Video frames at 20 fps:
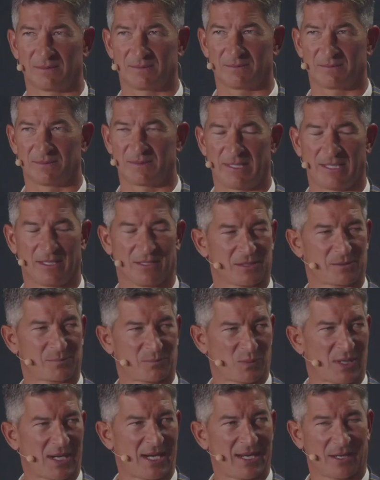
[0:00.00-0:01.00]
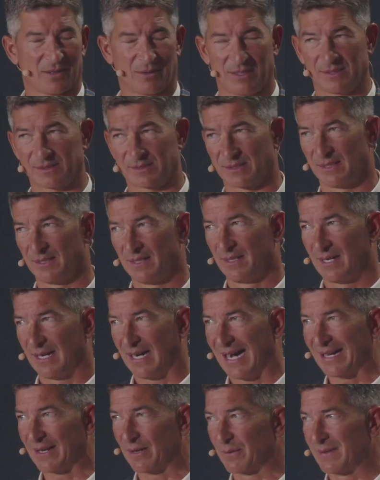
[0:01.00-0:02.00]
and years prior is
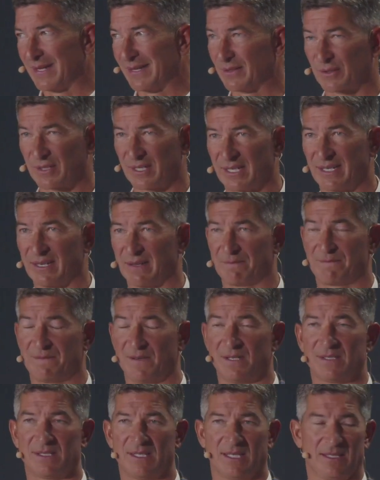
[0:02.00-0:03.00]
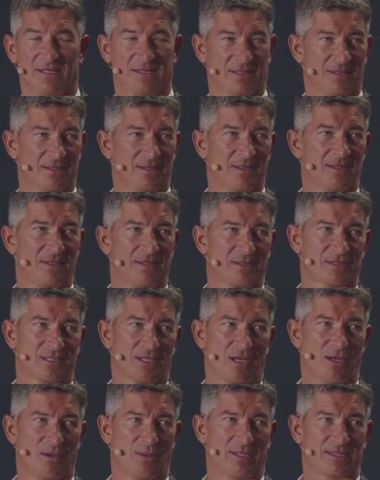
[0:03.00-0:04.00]
I don't think they're going to get funding.
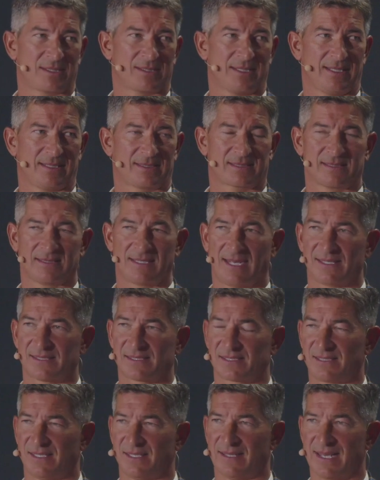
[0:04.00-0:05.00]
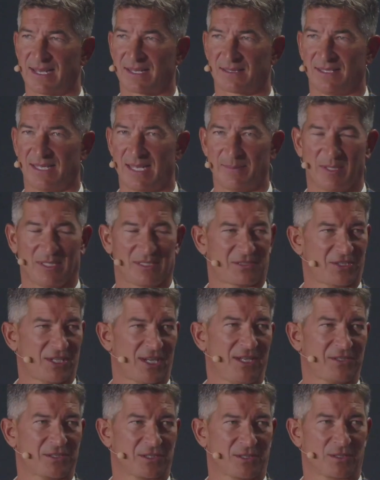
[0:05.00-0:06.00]
So it's nice to see that climate
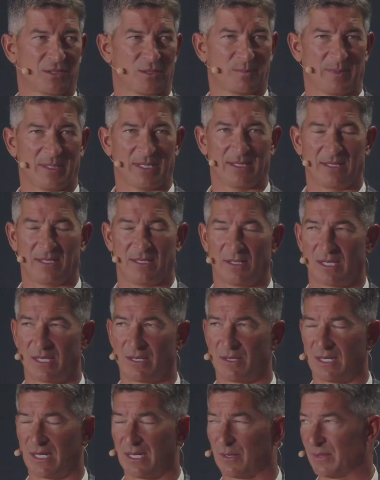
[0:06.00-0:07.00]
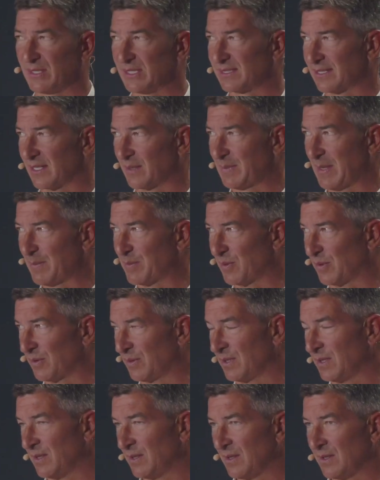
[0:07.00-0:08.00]
change a little bit. I always tell
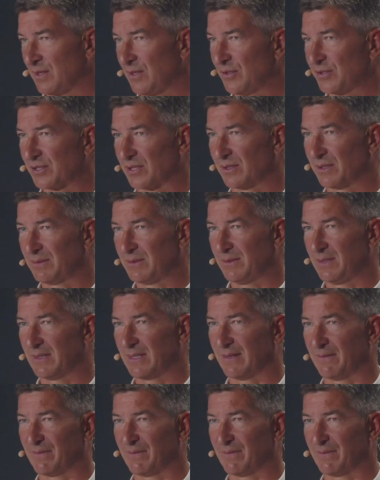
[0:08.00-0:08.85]
people you should